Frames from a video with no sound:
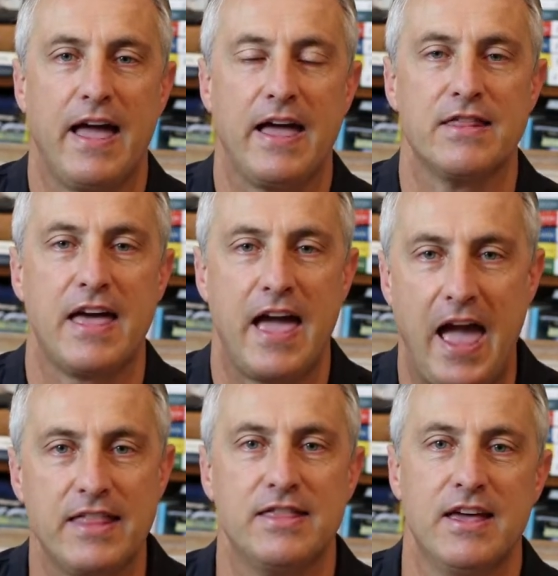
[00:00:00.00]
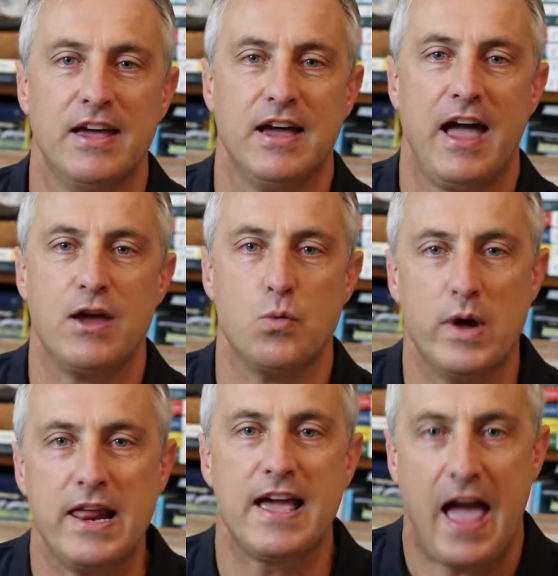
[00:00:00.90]
And they had a
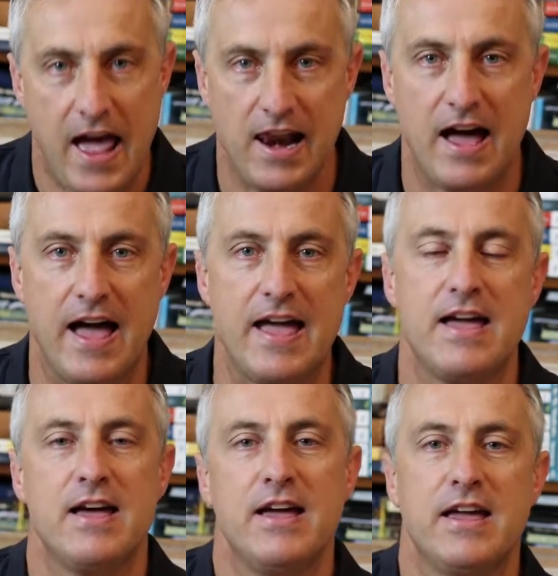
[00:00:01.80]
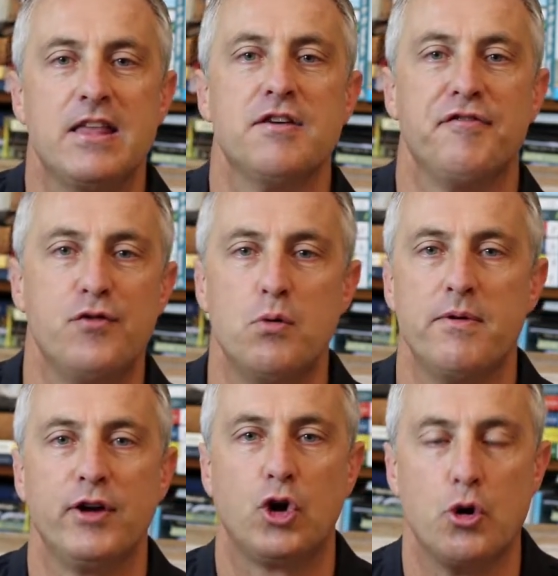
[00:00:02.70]
willing ally in the form
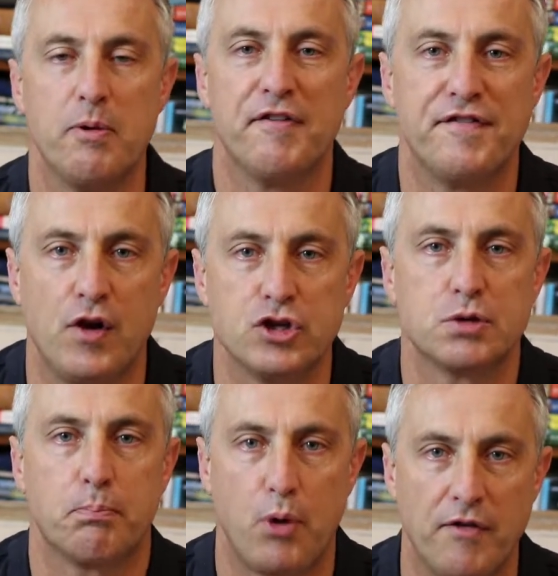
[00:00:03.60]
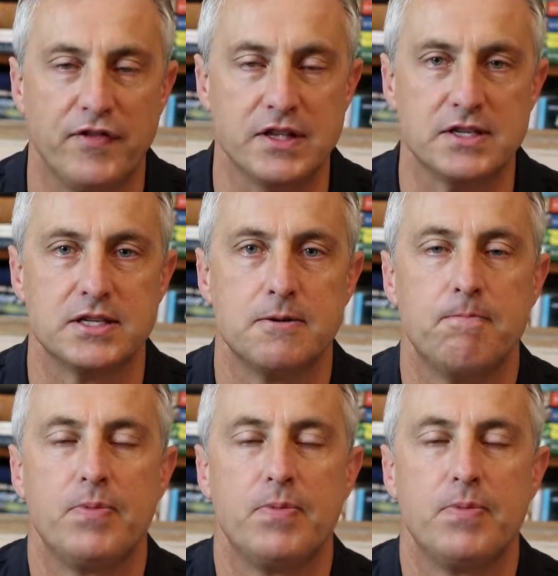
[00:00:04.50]
of a group of false prophets.